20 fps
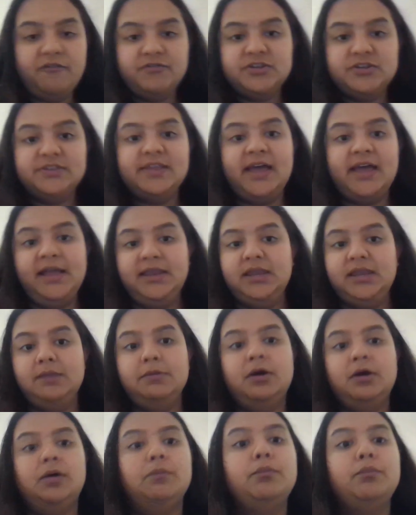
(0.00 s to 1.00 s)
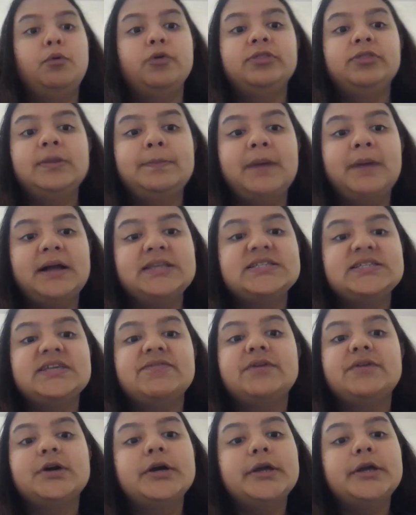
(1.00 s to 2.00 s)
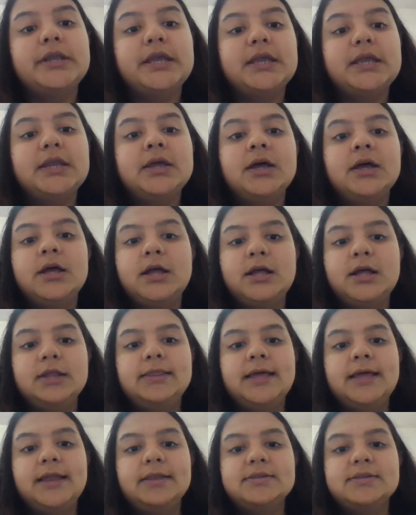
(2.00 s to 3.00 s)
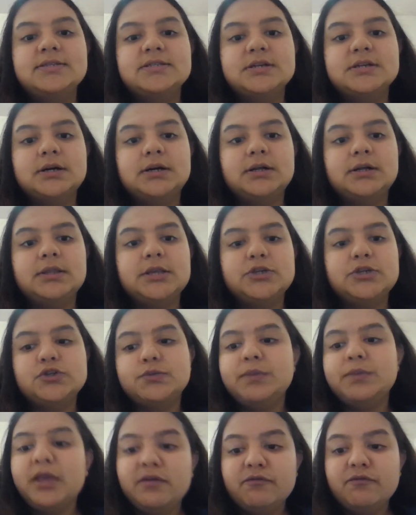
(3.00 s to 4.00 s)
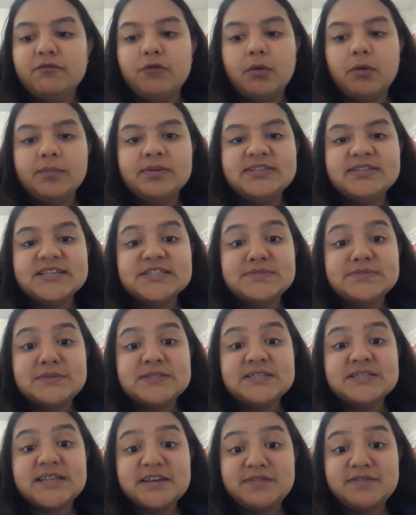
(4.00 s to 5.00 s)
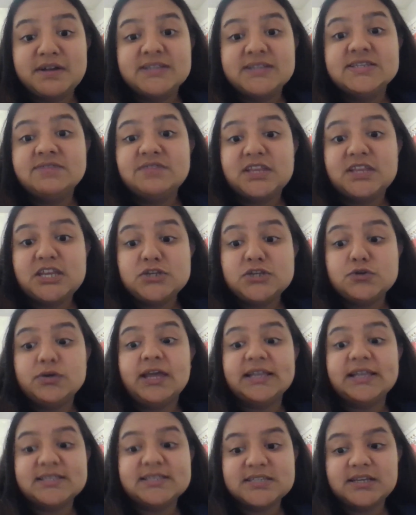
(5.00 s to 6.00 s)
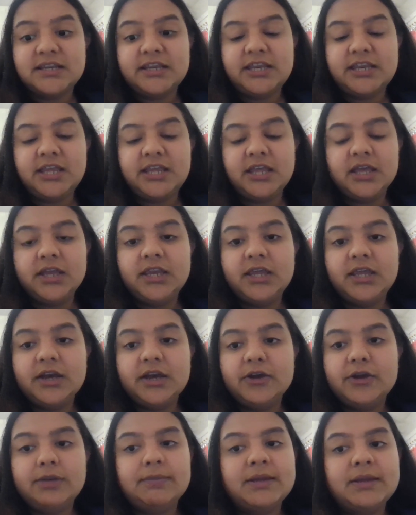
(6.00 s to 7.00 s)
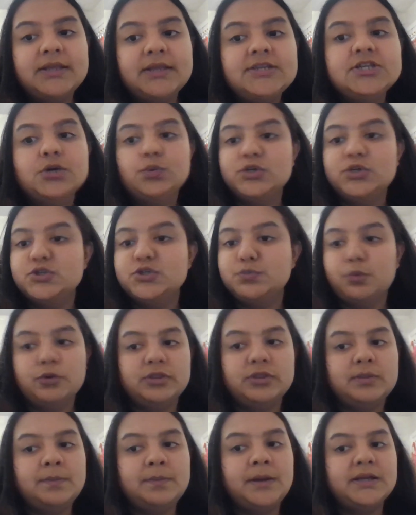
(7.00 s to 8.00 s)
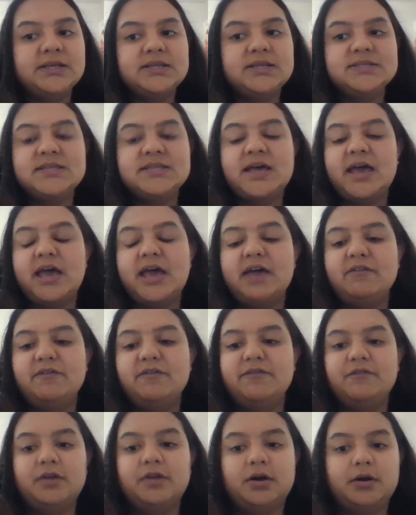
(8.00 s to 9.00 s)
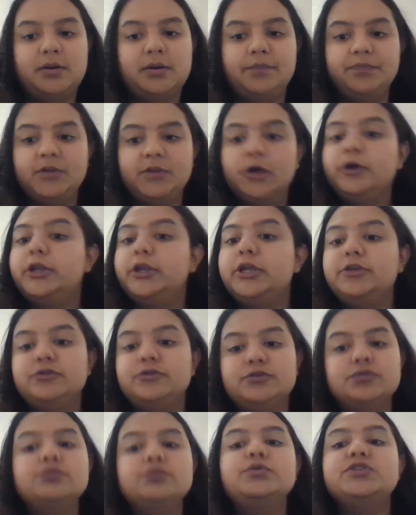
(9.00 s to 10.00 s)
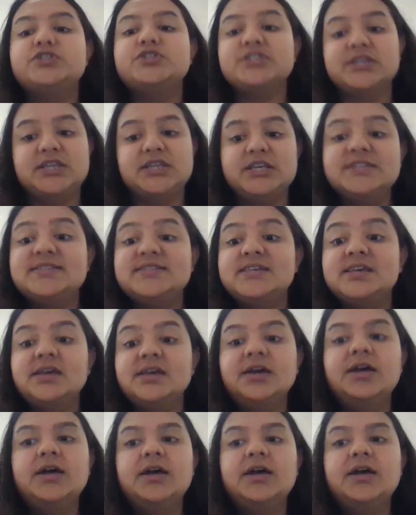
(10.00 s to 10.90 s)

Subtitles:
that, both the parties have agreed that they should be informed 6 months in advance if they need to cancel any agreement, which both the parties have agreed to, which is an easy